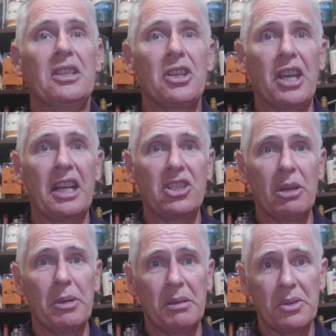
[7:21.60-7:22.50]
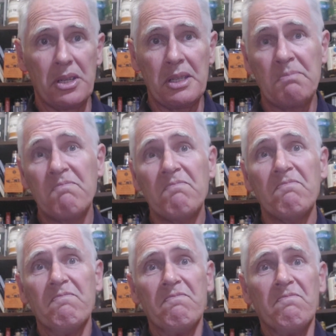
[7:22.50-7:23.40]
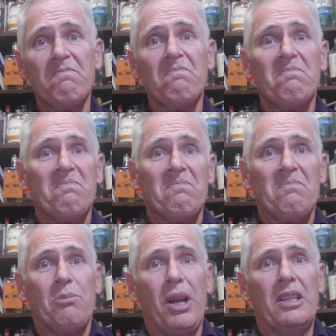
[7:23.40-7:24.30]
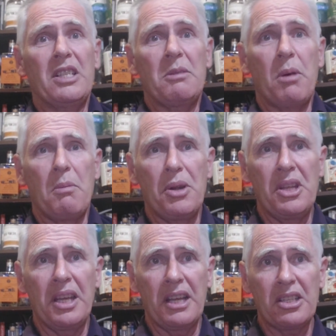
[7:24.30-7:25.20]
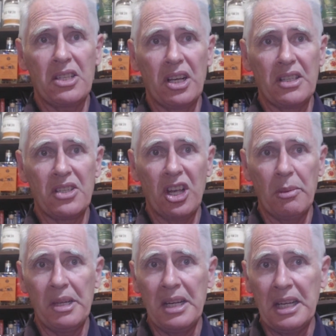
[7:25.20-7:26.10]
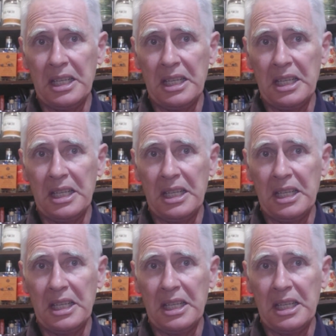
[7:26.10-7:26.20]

it's okay, Simon. I'm just practicing my breathing exercises, Simon,